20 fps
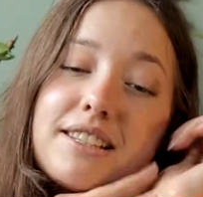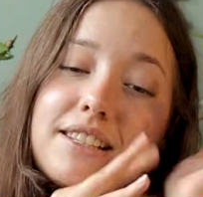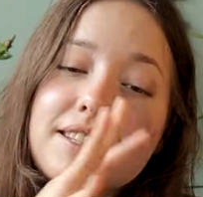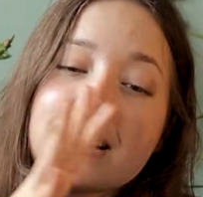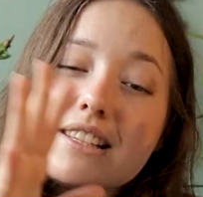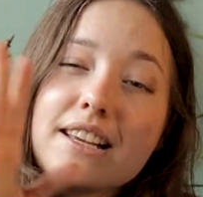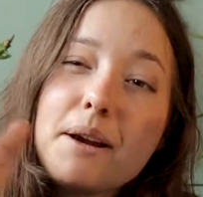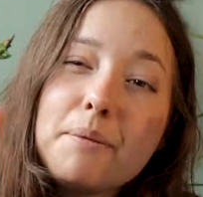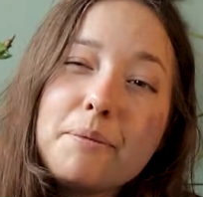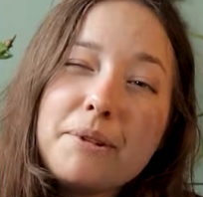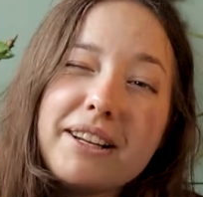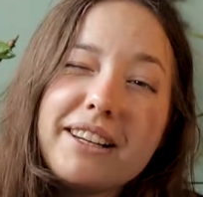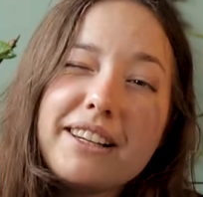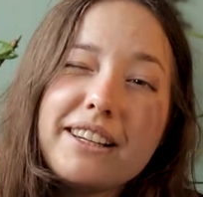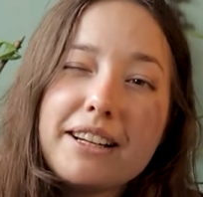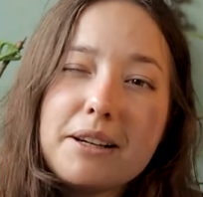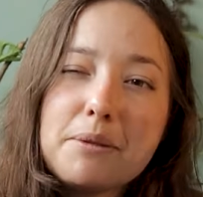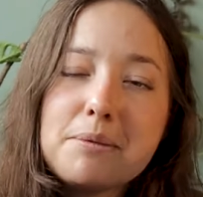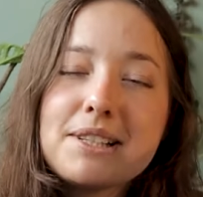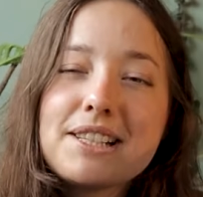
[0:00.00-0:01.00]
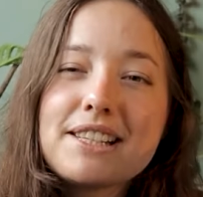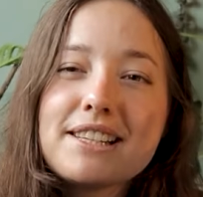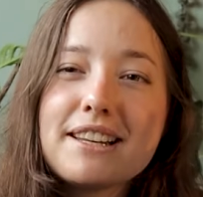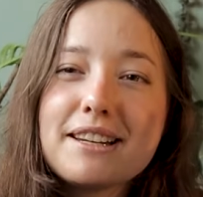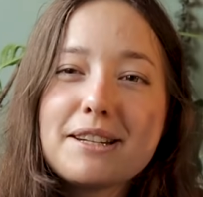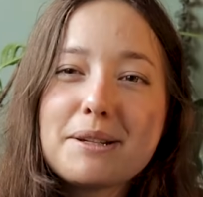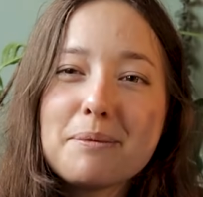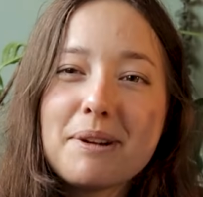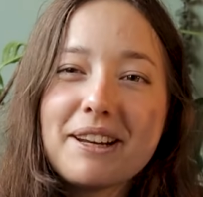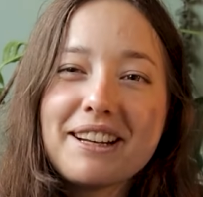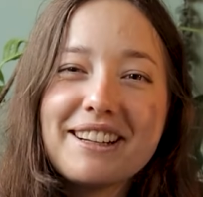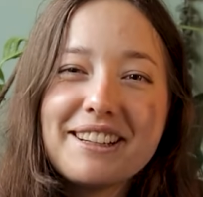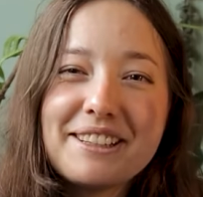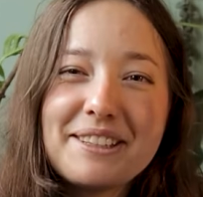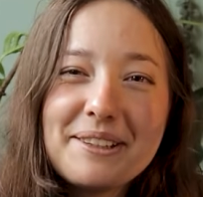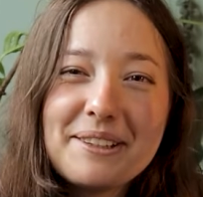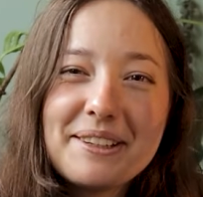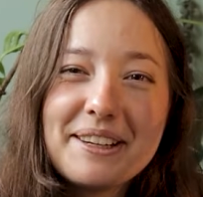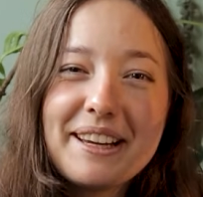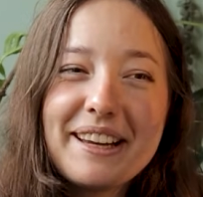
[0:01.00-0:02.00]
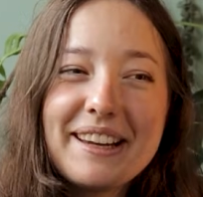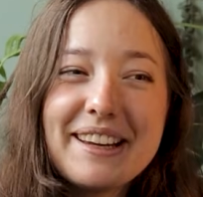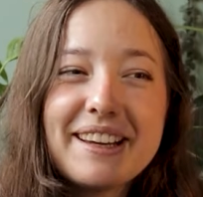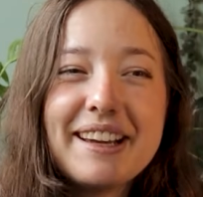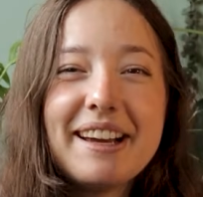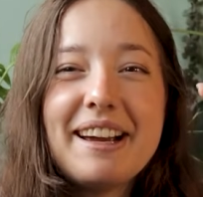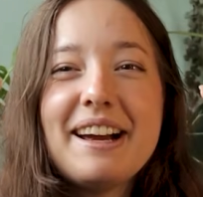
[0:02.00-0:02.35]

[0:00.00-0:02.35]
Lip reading: Since I'm a little bit sentimental today,